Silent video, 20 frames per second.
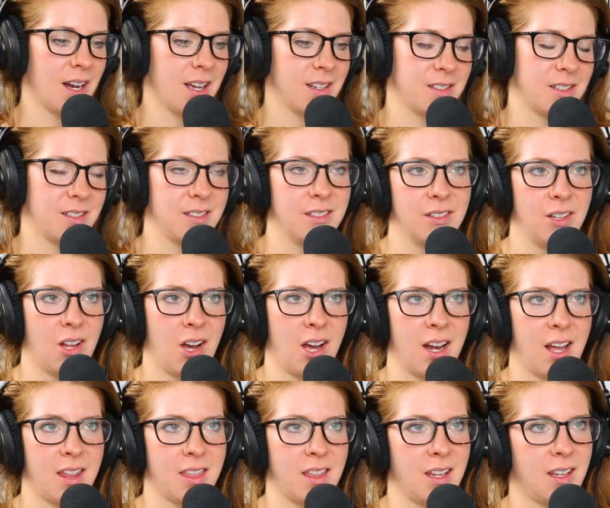asked this a
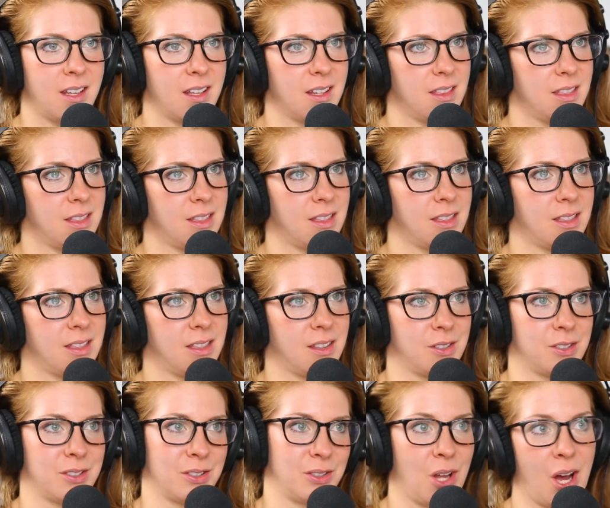lot. I think
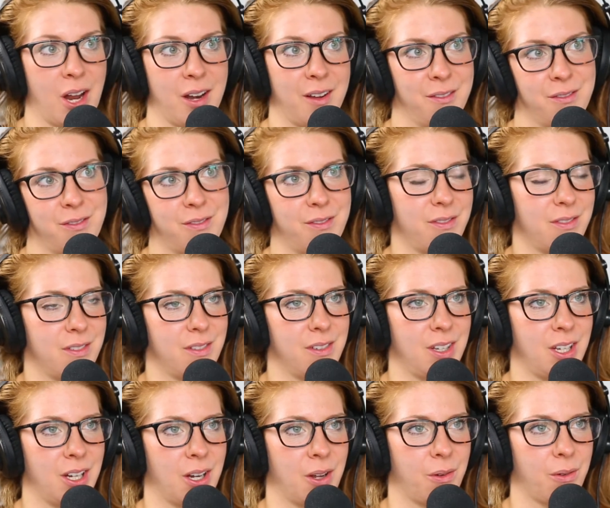there's a lot of,
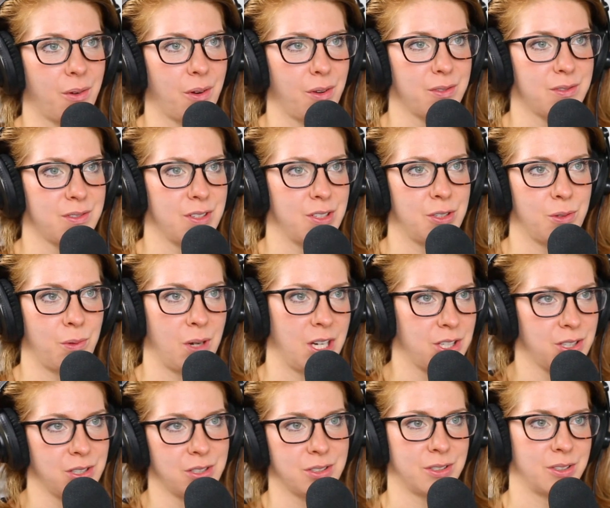you know,
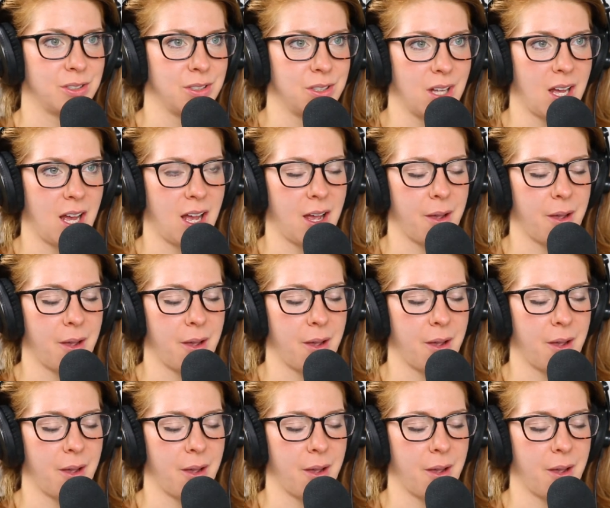situational.